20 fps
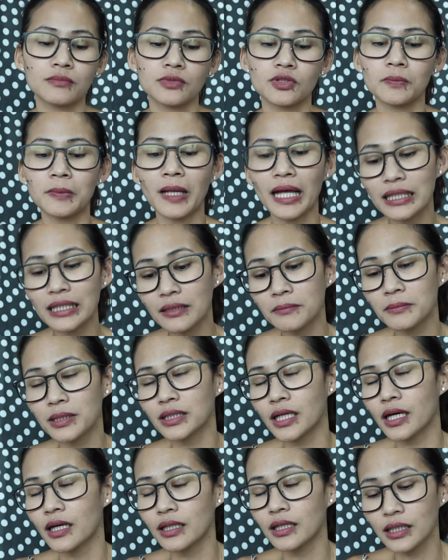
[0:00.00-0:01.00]
Soplada,
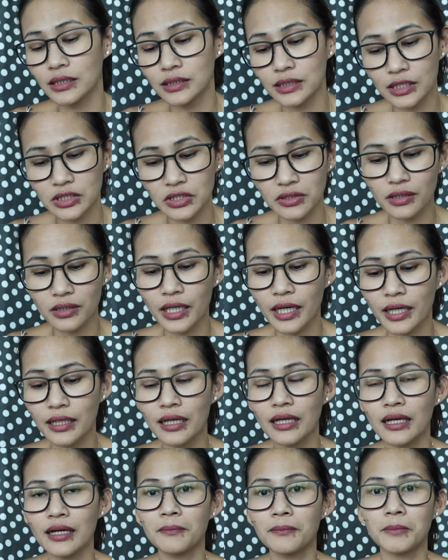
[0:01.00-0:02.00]
Mataray, yes, that's
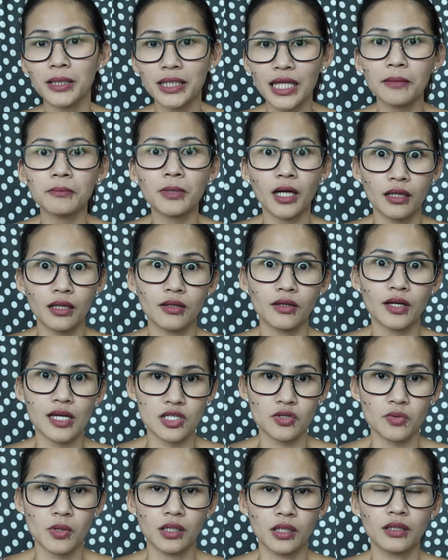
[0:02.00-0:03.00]
correct. But I'm Kalog
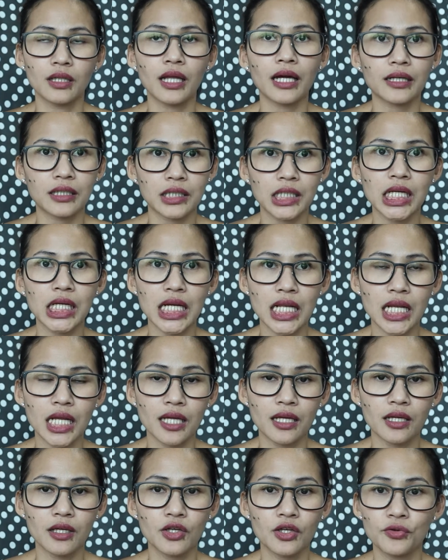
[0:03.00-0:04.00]
as well. Like
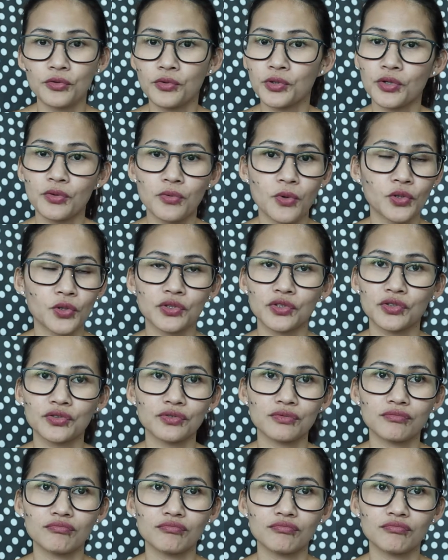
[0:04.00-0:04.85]
really, you won't